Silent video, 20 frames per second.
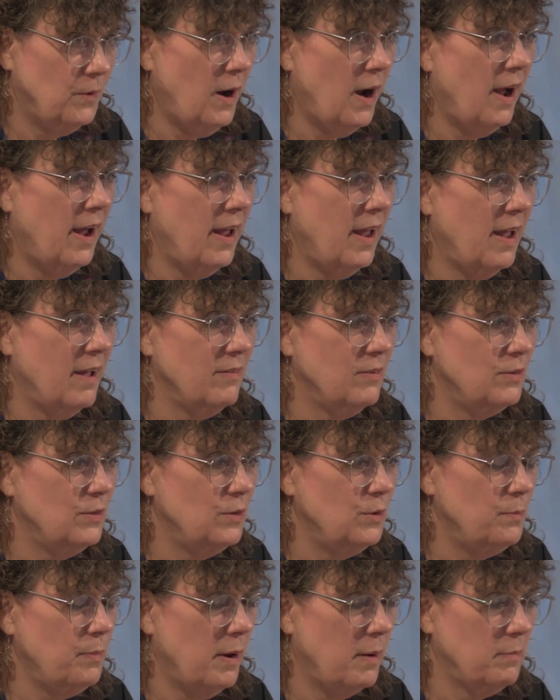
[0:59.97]
I have a
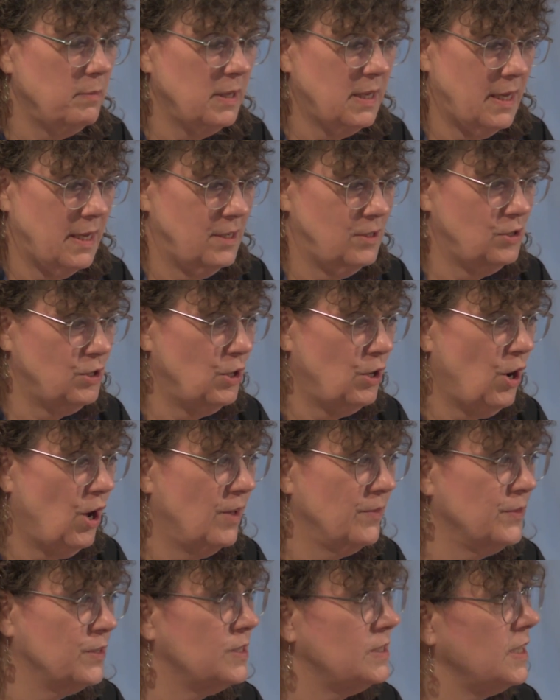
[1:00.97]
new publication
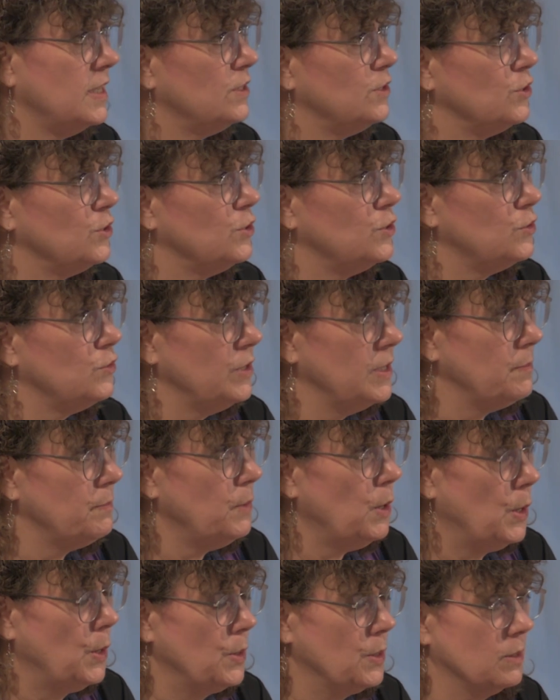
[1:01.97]
called The Center Street
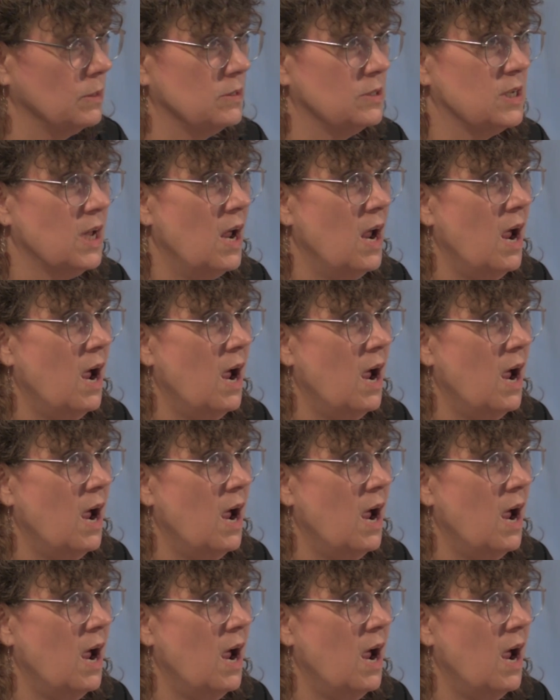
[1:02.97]
Murders.